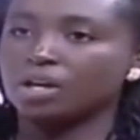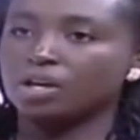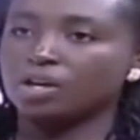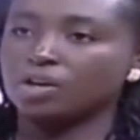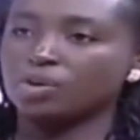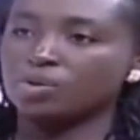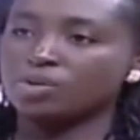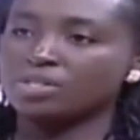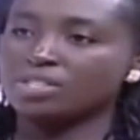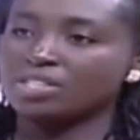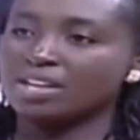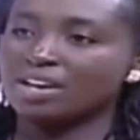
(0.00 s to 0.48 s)

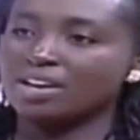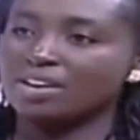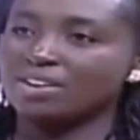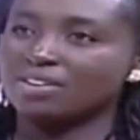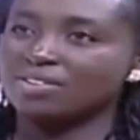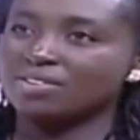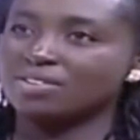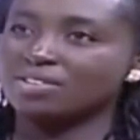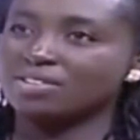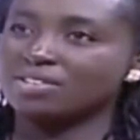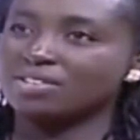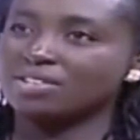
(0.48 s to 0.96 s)
Youths
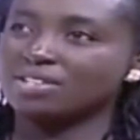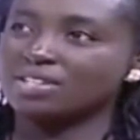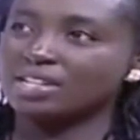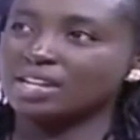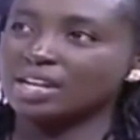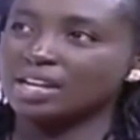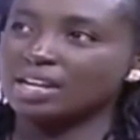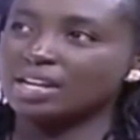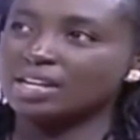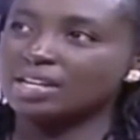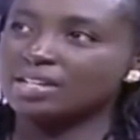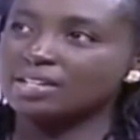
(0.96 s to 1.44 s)
are
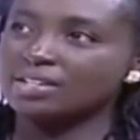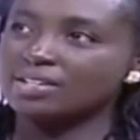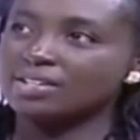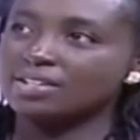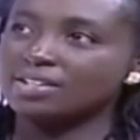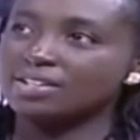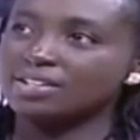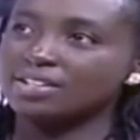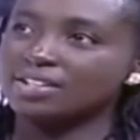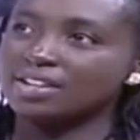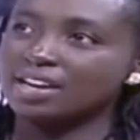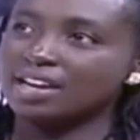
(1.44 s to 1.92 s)
still
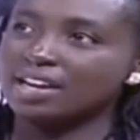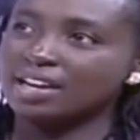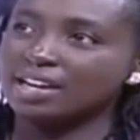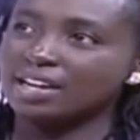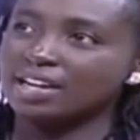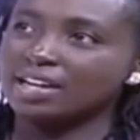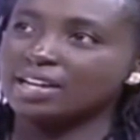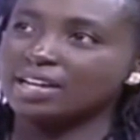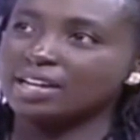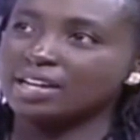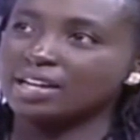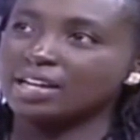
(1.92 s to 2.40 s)

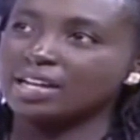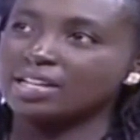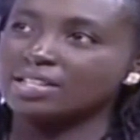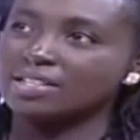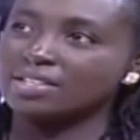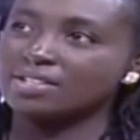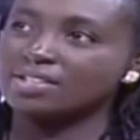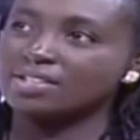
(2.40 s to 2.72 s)
trying and